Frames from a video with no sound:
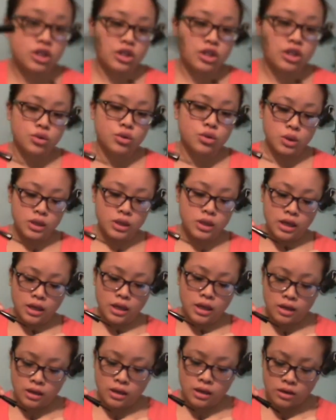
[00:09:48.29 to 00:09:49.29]
is really
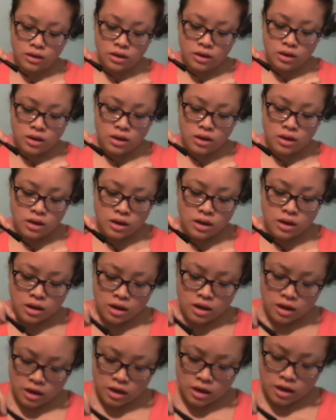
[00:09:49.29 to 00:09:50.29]
good.
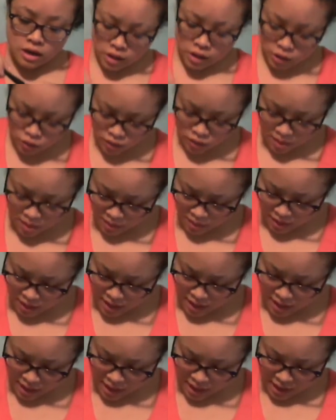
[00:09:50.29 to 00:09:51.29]
So I'm
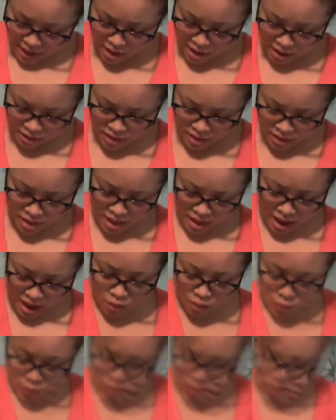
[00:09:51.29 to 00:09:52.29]
glad I got
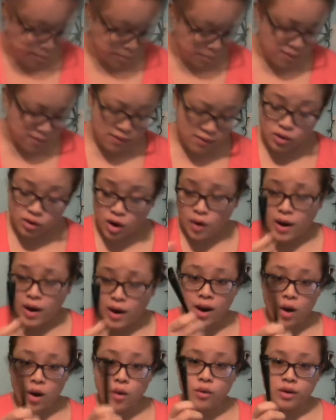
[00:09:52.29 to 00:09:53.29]
that one. Even though I
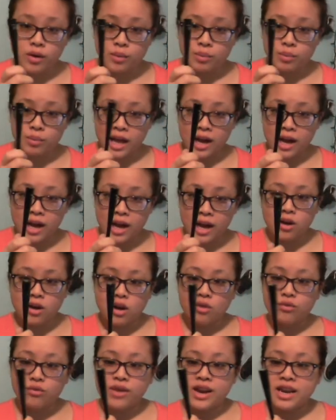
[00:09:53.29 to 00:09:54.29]
own a black one
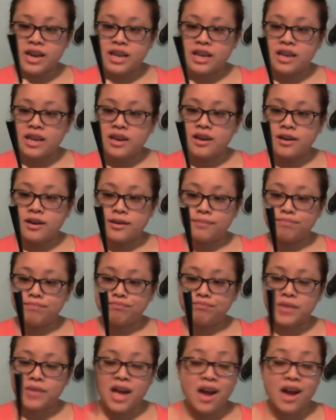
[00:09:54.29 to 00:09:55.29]
already,
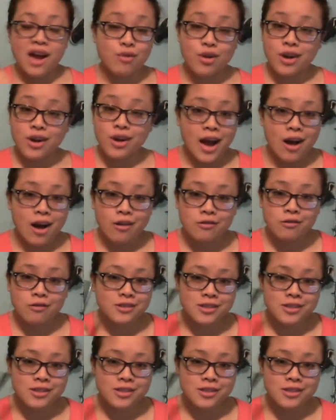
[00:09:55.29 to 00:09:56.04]
I run out